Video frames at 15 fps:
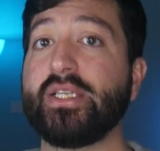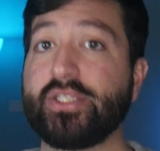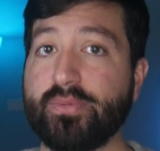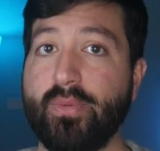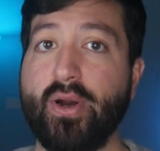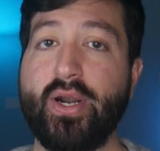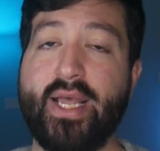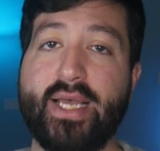
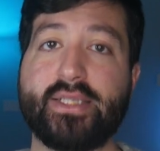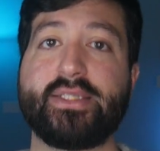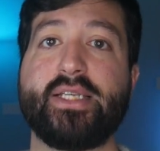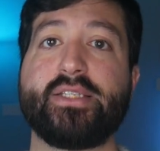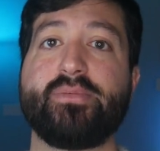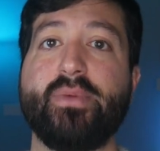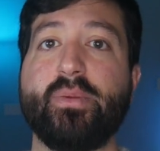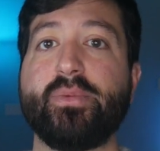smart
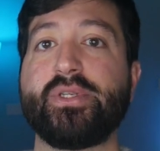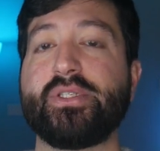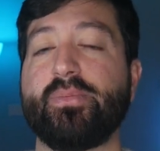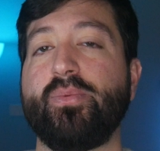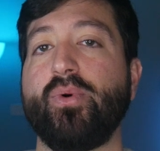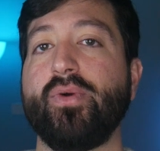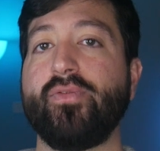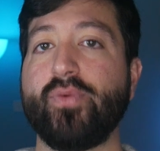access memory
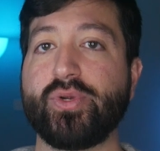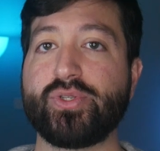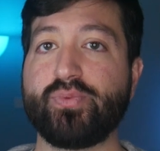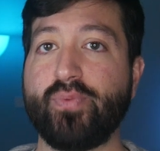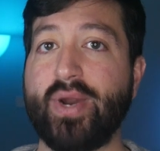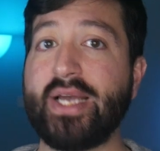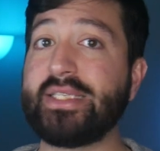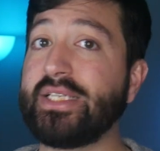support for its
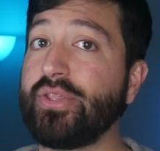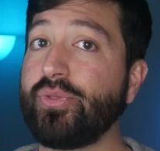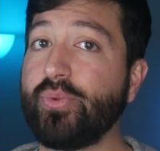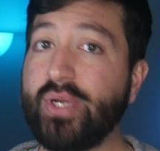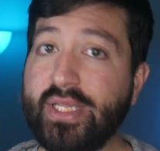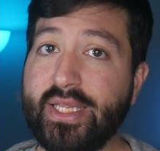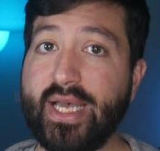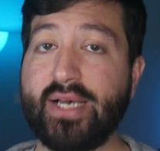Ryzen
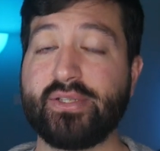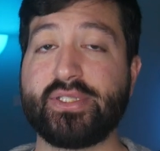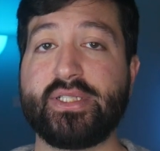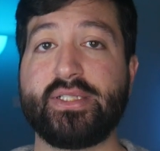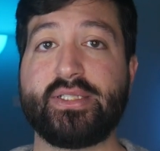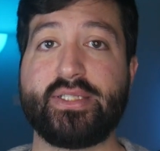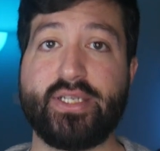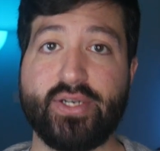
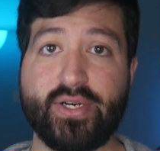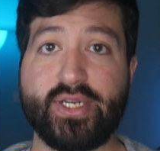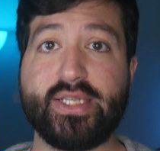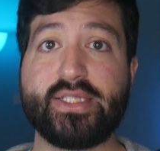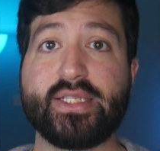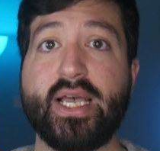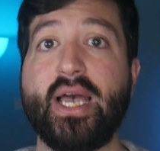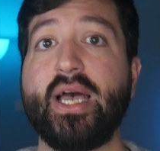3000
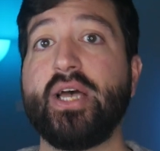series